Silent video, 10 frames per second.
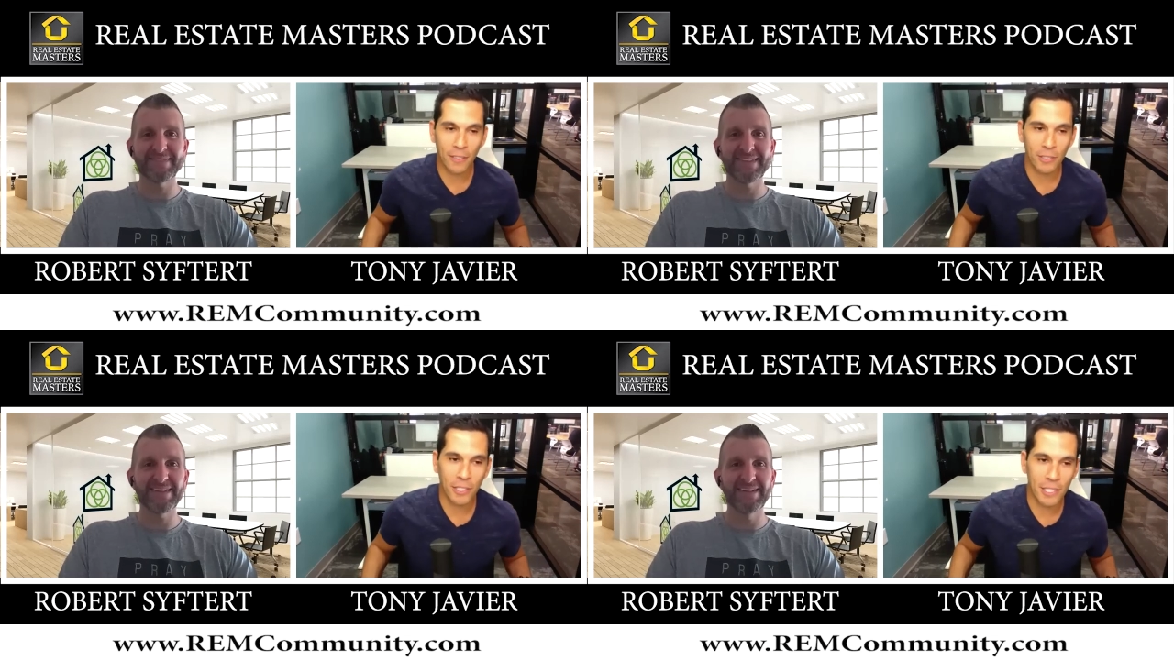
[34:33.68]
Speaker 1: It
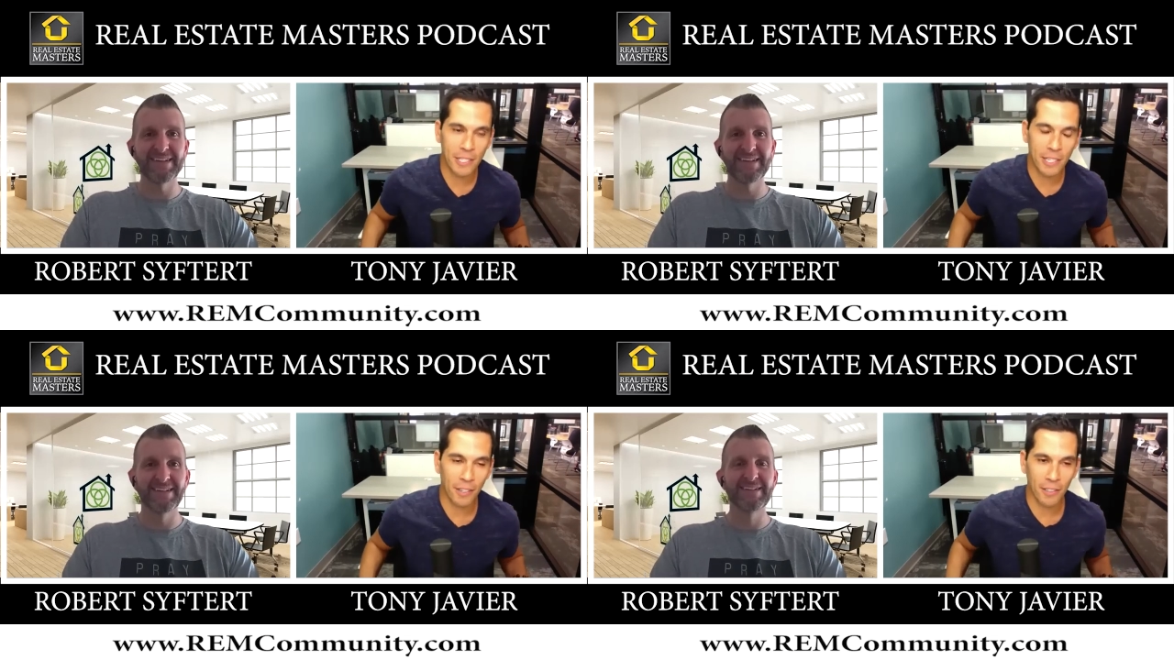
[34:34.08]
was good to
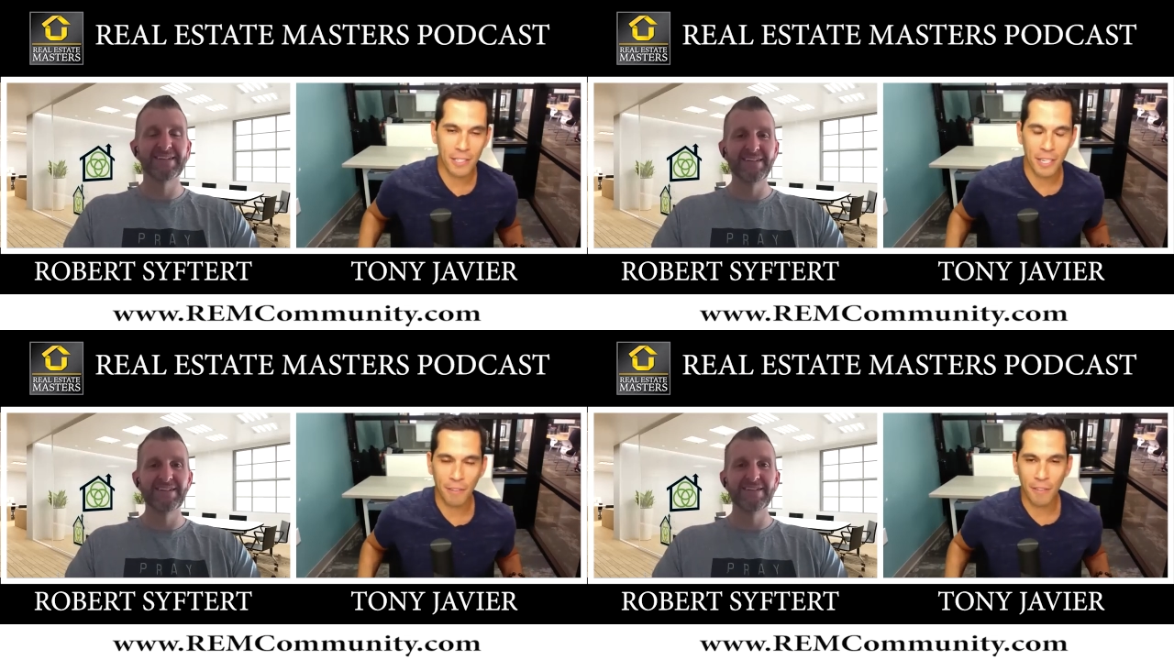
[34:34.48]
seeing all the
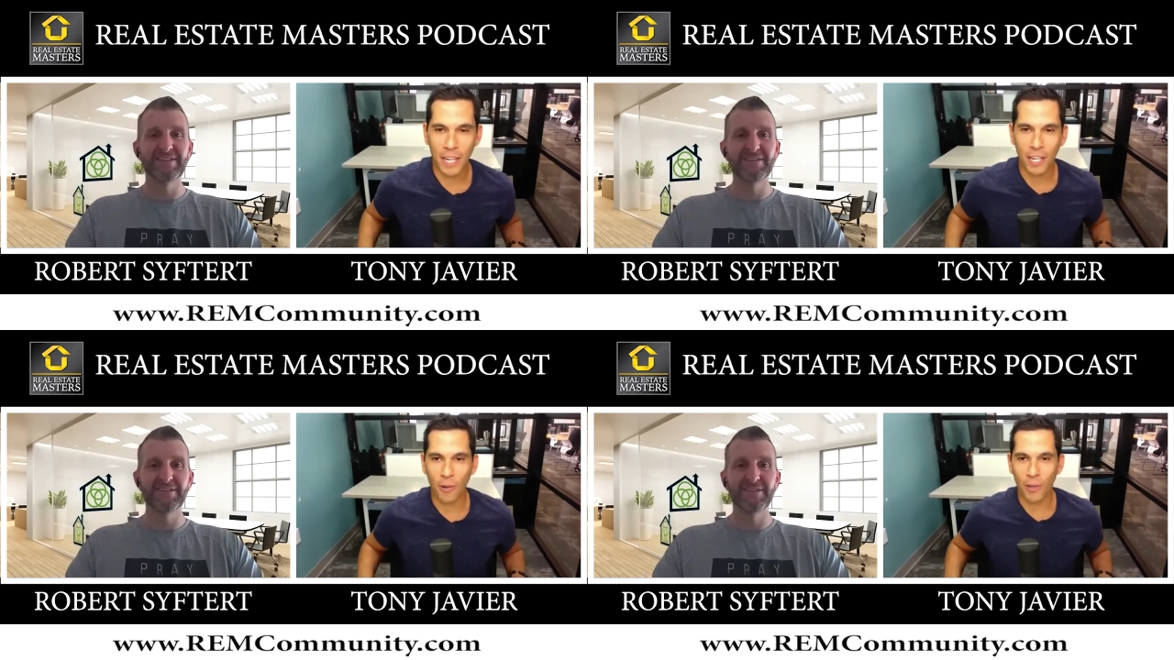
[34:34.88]
stuff you've
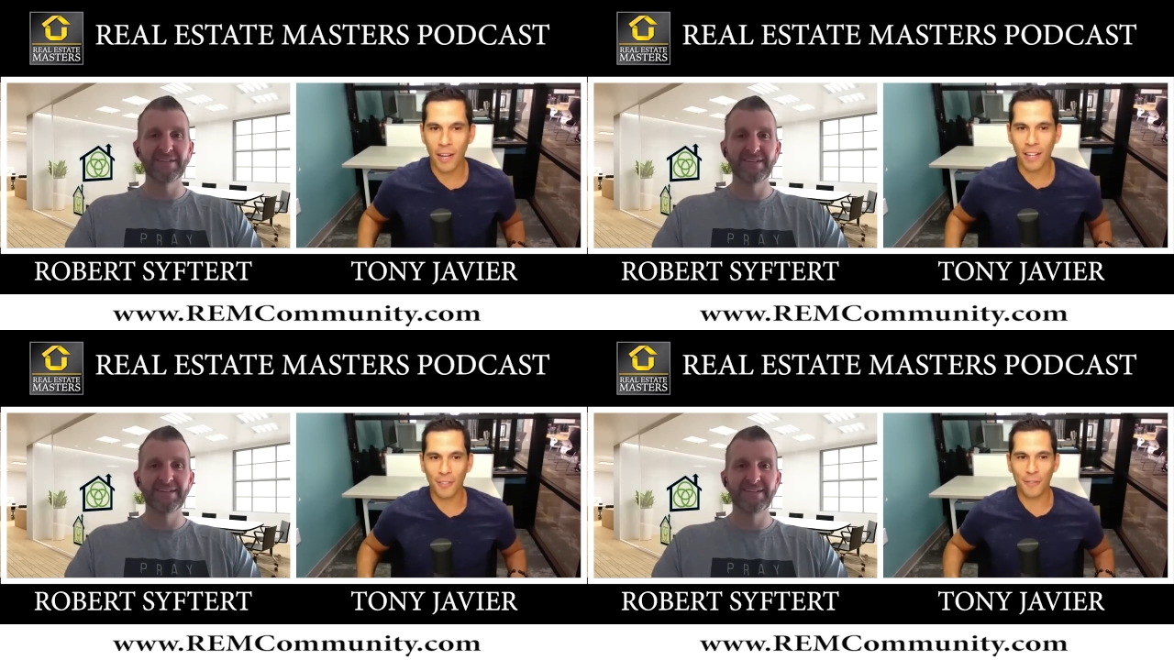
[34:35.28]
got going on.
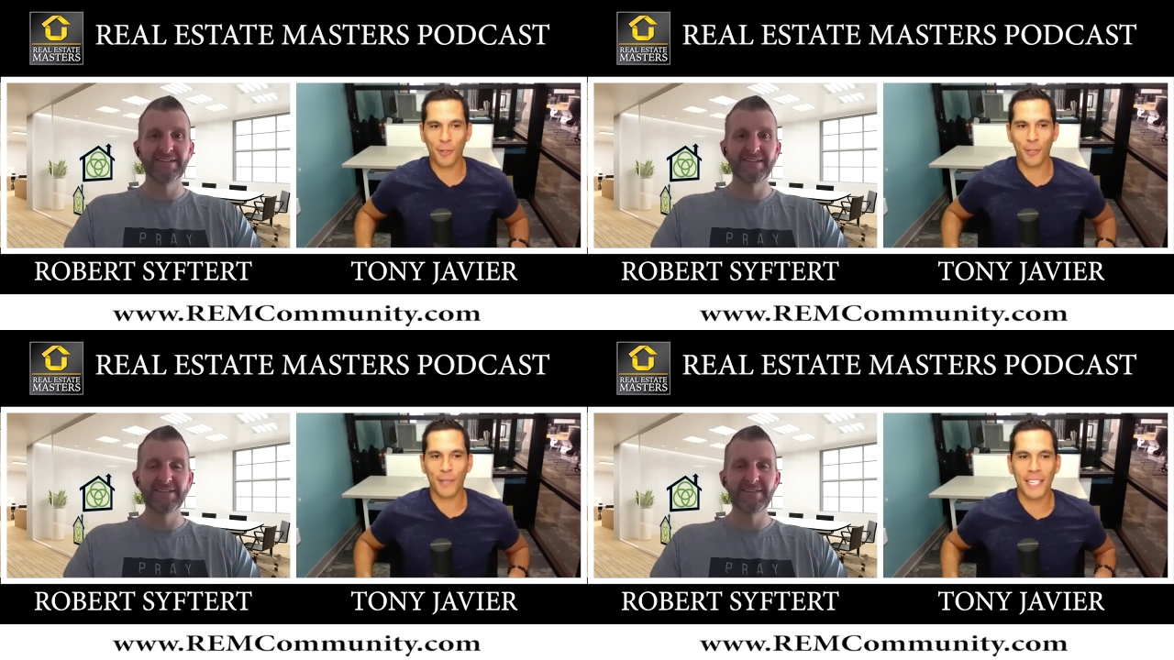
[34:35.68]
I look
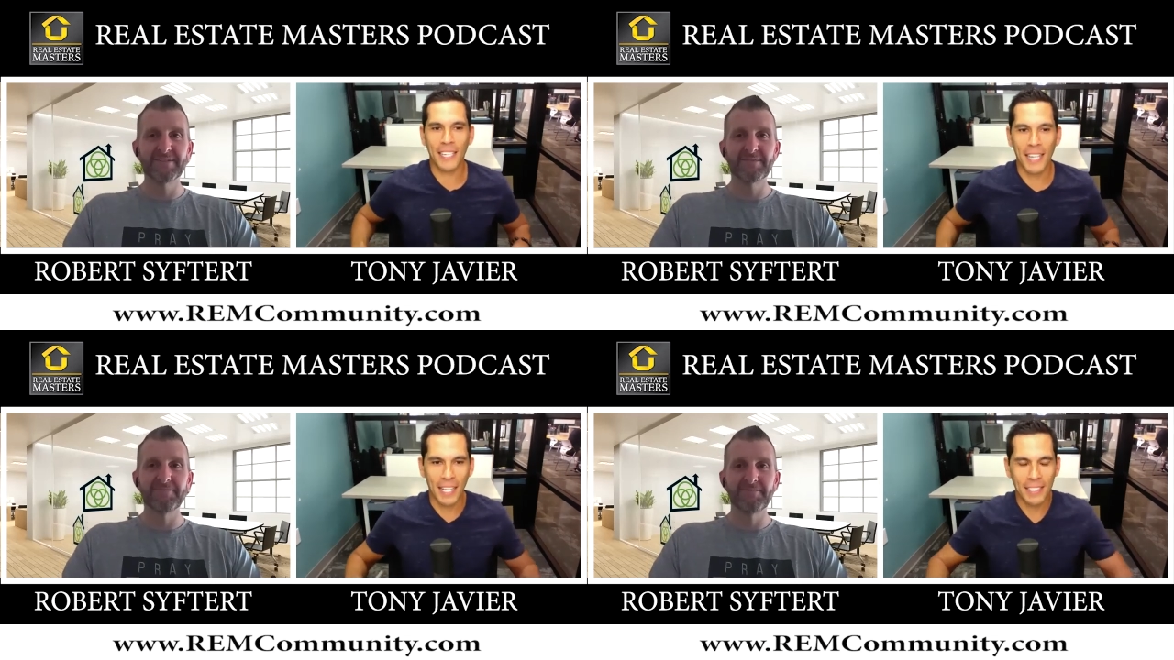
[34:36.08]
forward to
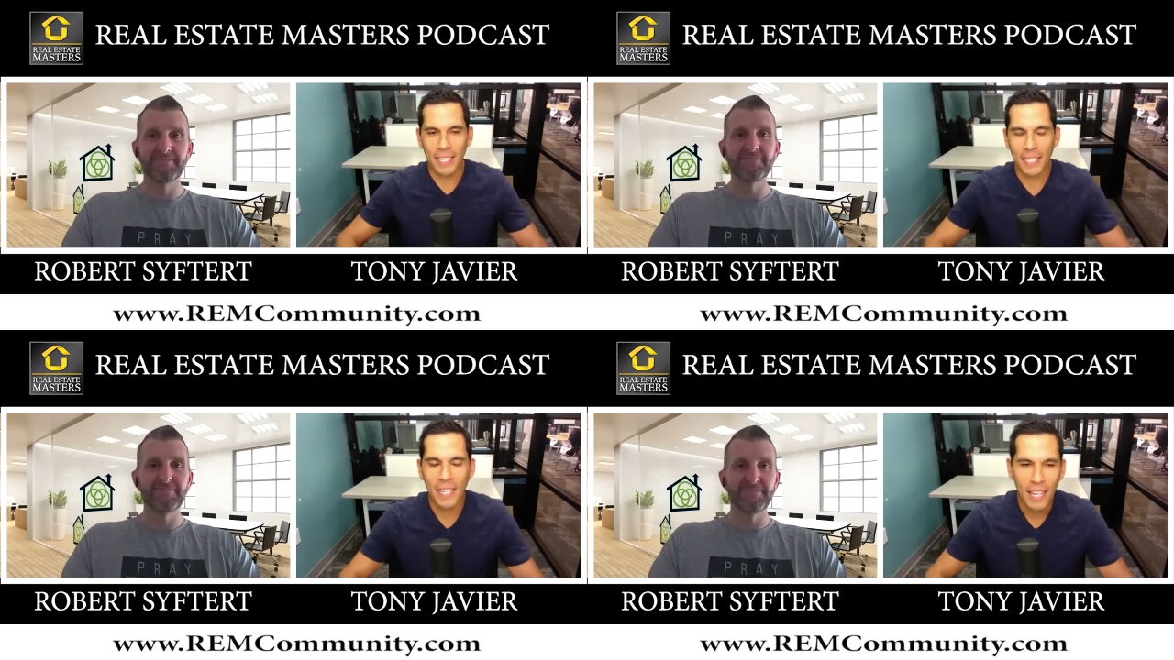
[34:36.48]

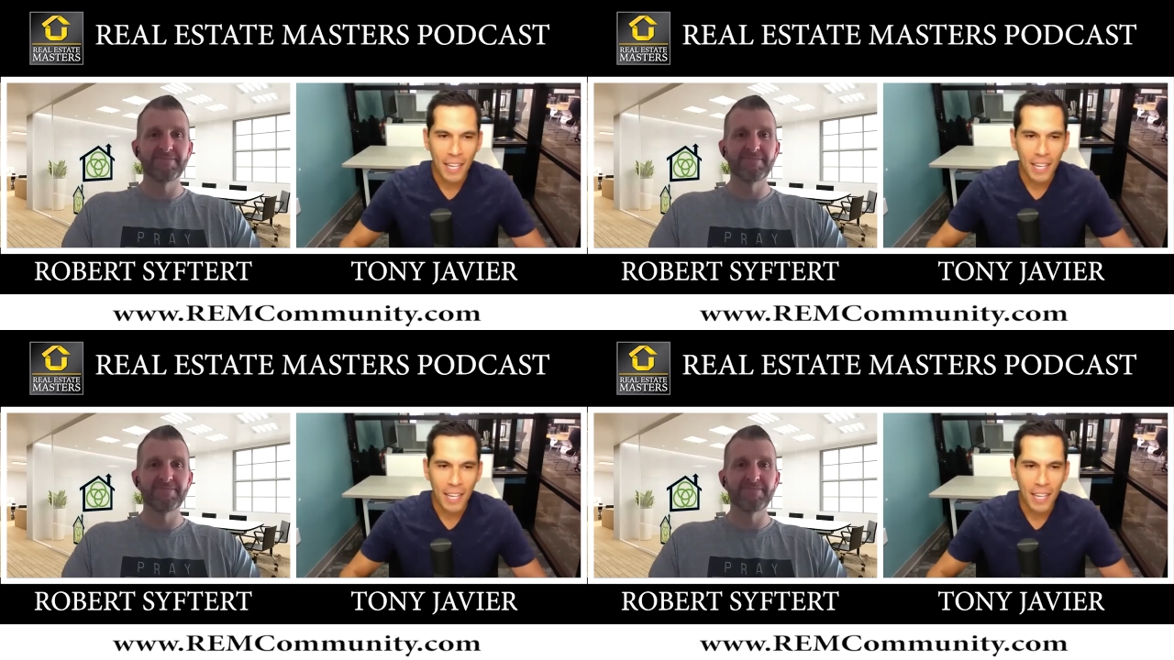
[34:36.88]
reconnecting.